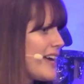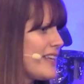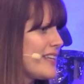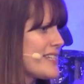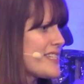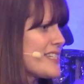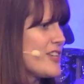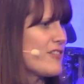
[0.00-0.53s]

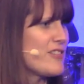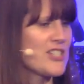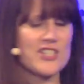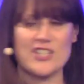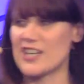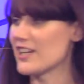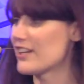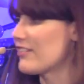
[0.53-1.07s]
listening or is
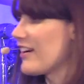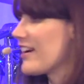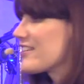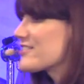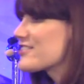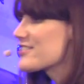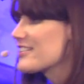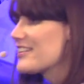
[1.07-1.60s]
she in
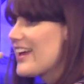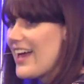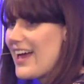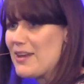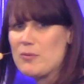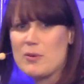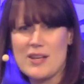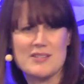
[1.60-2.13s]
creche?
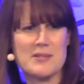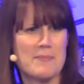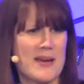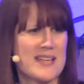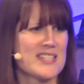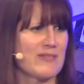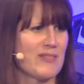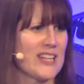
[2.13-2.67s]
Anyone else
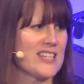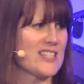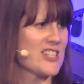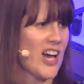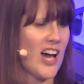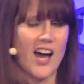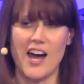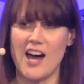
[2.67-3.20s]
massively into
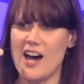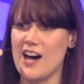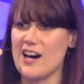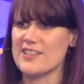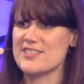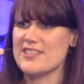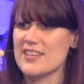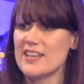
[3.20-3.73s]

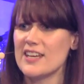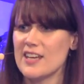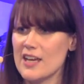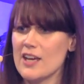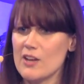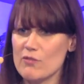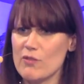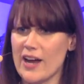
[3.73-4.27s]
art?
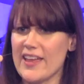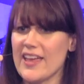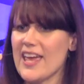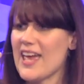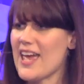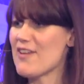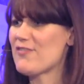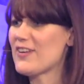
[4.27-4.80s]
Right,
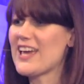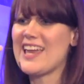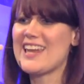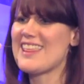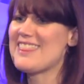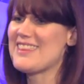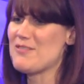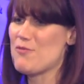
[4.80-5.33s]
if I get
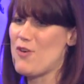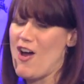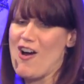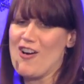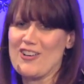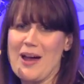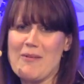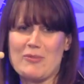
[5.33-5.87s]
anything
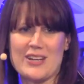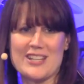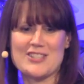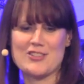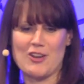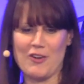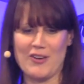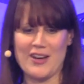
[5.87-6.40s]
wrong, I'm really
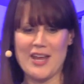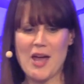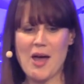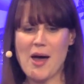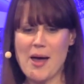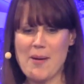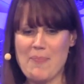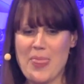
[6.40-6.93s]
sorry.
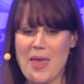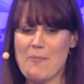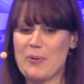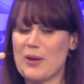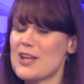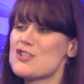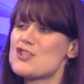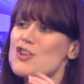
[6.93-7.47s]
Um, but
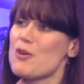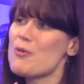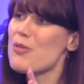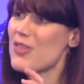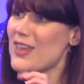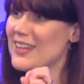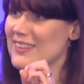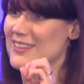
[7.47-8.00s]
I do think